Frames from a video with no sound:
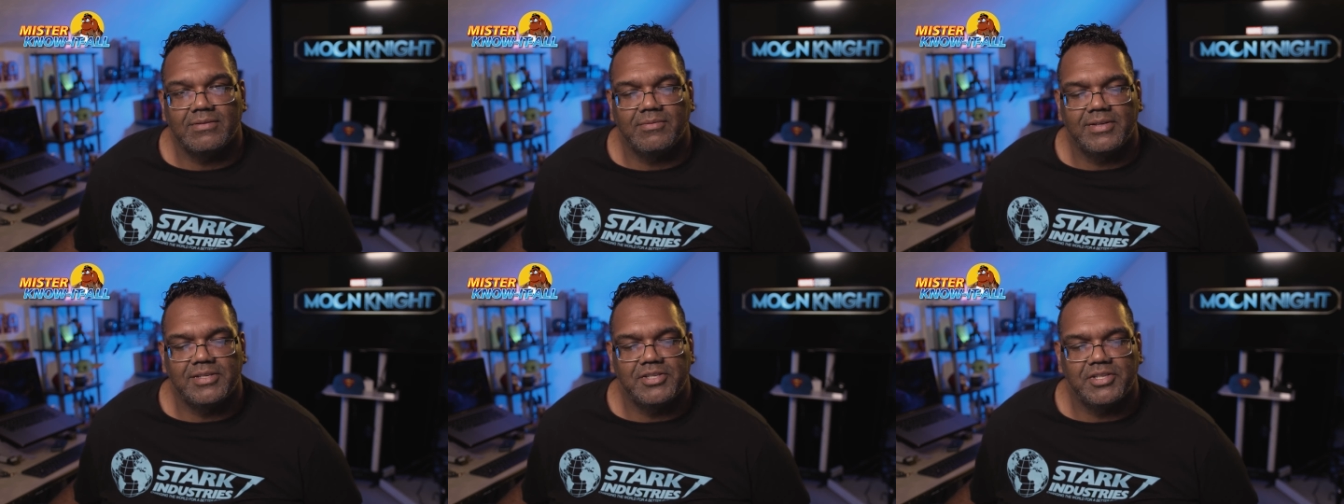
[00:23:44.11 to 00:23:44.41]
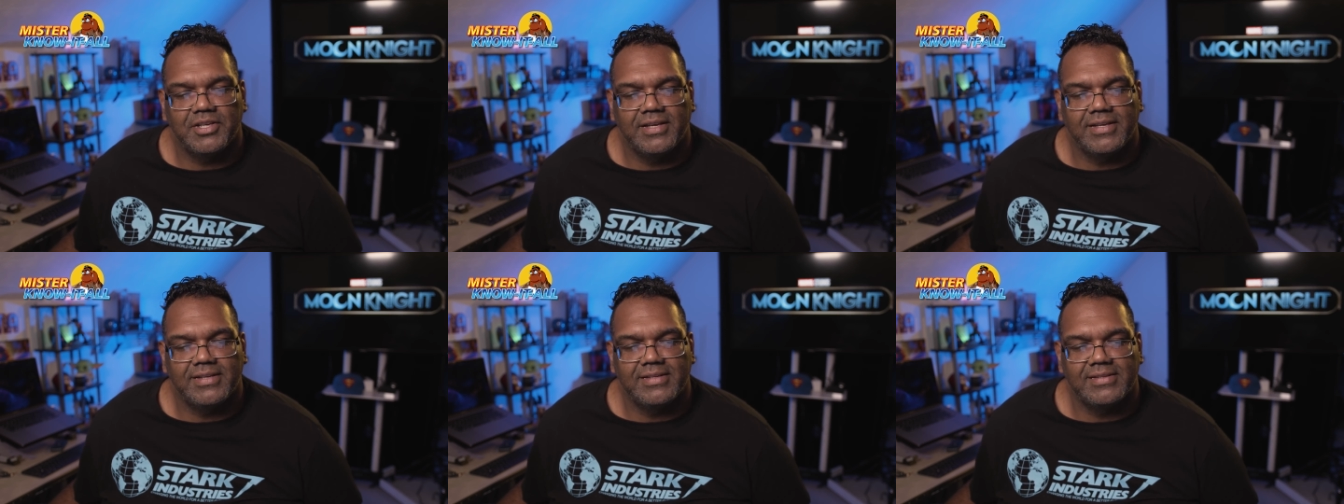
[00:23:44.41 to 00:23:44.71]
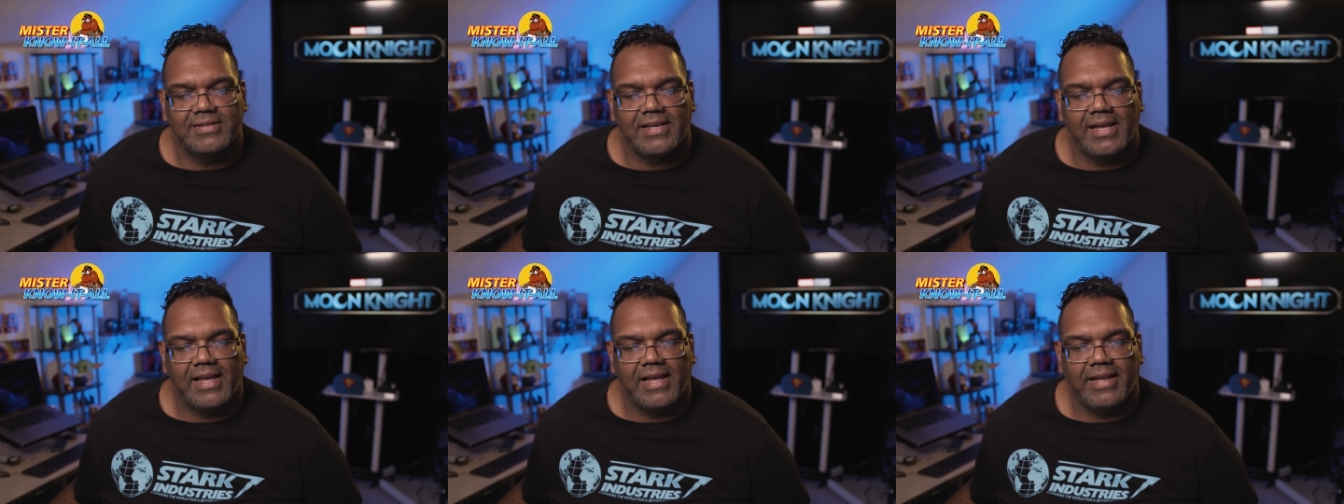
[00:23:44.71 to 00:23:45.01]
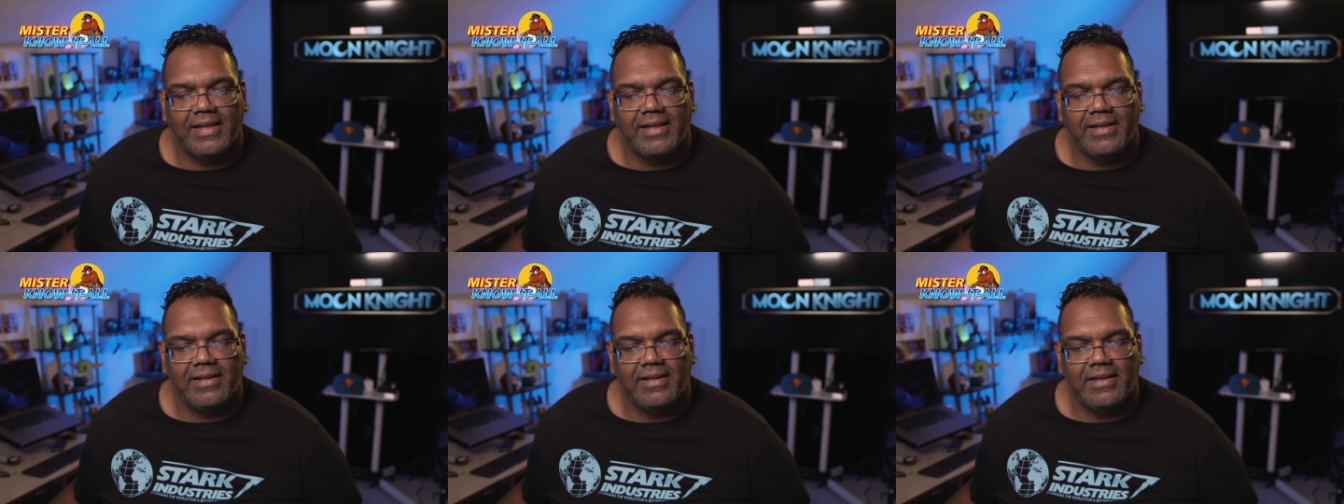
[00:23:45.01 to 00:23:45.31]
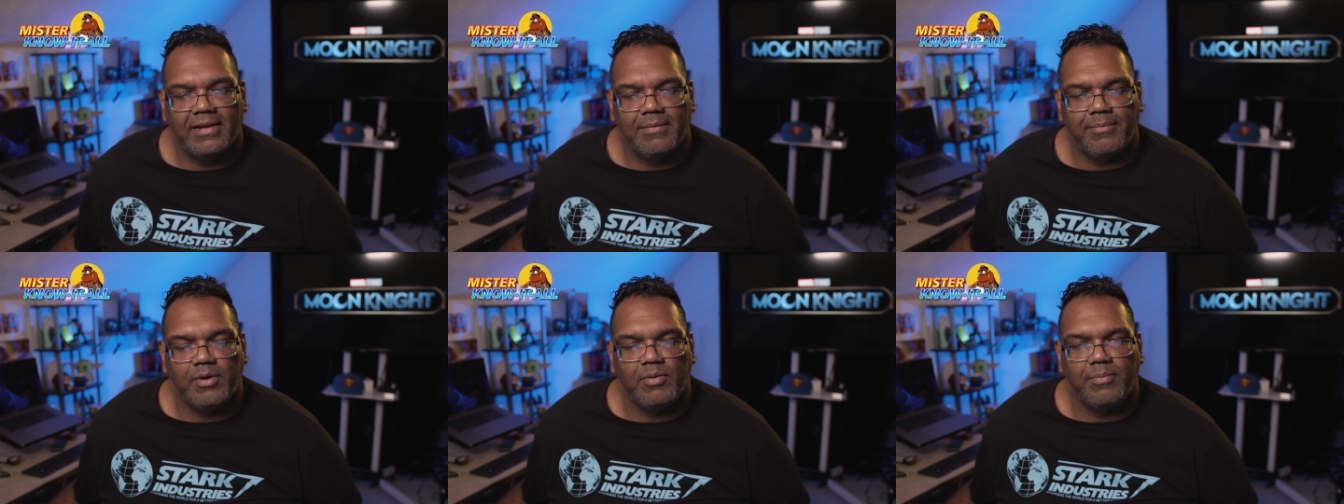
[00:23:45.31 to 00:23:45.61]
which is a
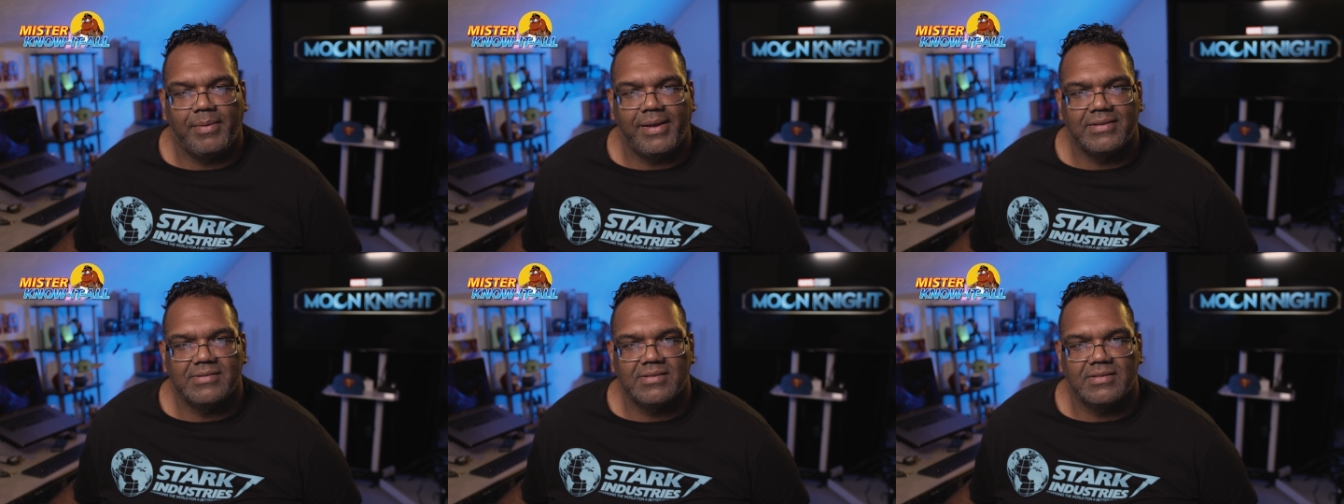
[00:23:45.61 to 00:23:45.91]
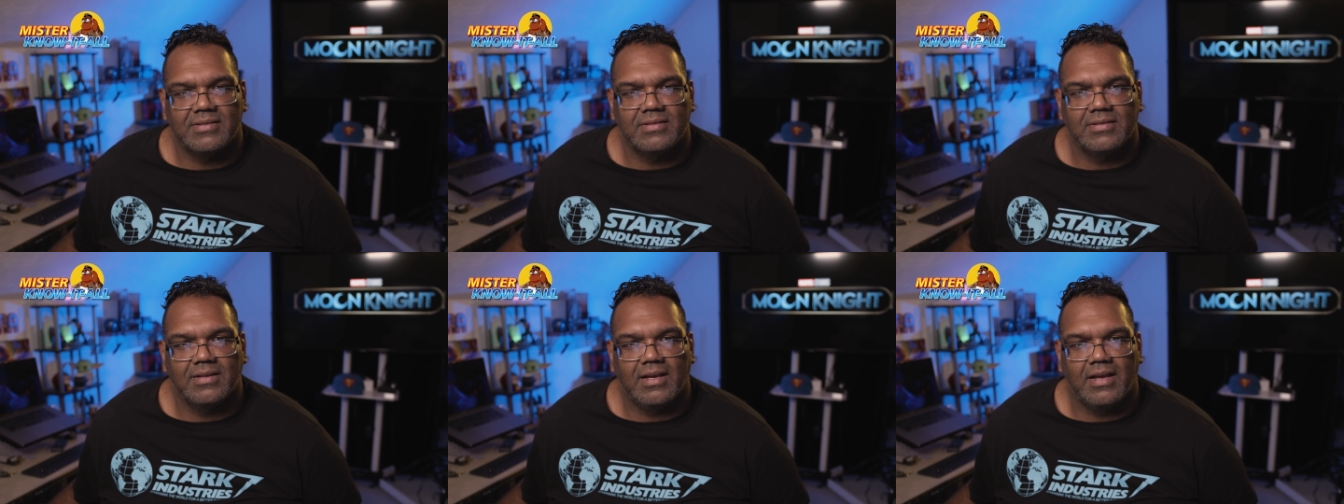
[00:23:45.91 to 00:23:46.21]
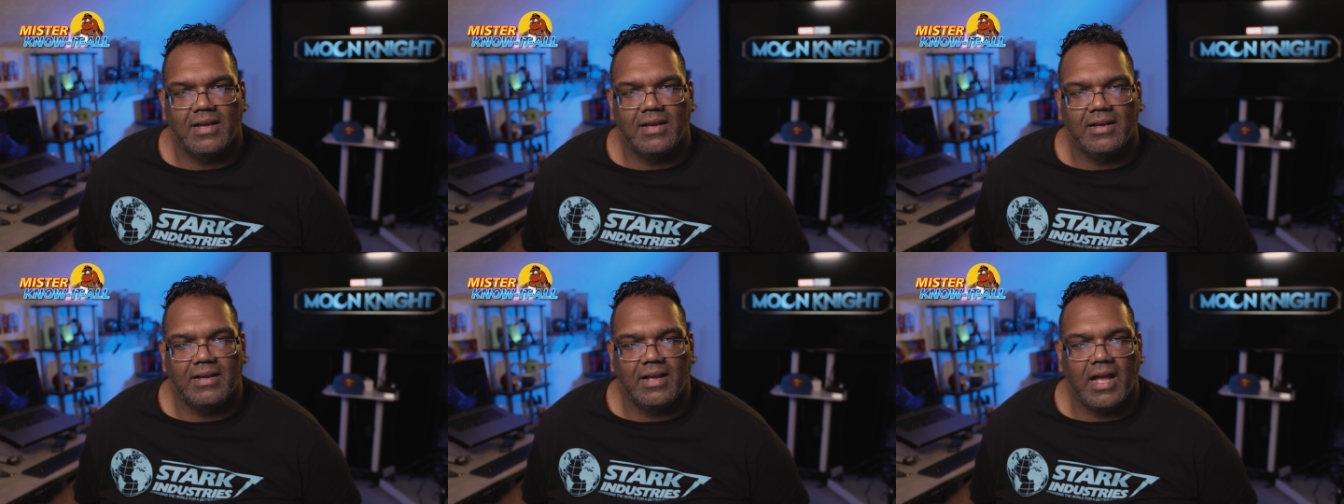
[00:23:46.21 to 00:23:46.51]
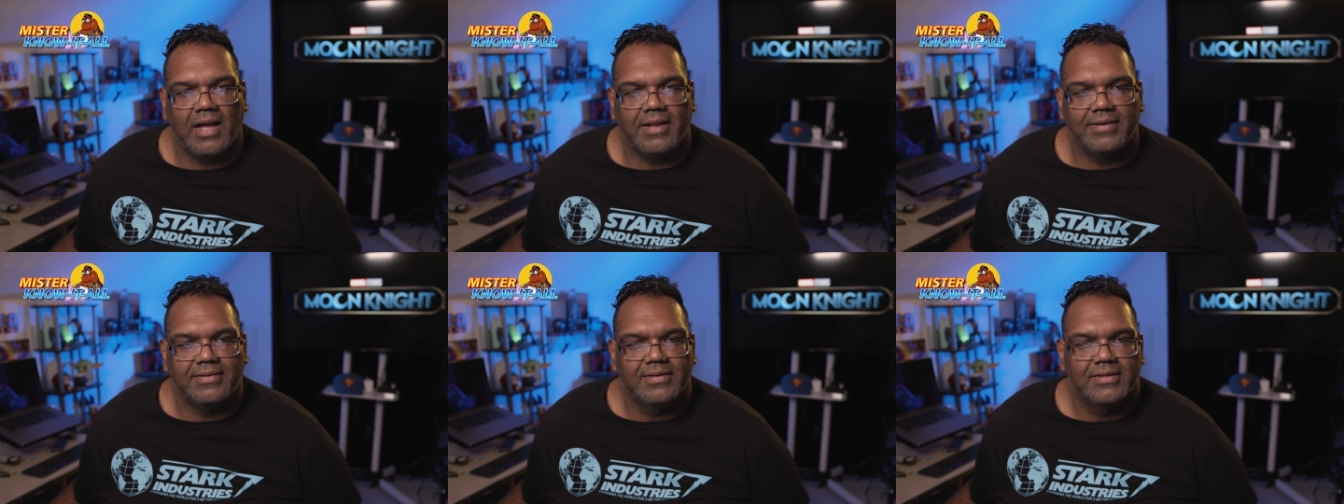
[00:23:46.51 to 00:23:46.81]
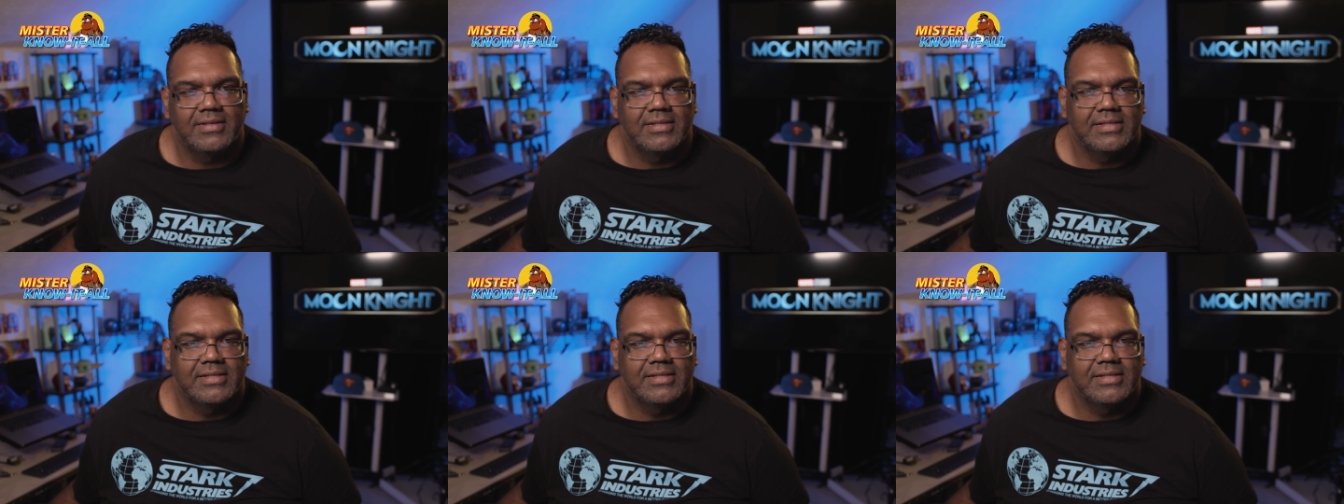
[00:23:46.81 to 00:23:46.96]
hippo-based god.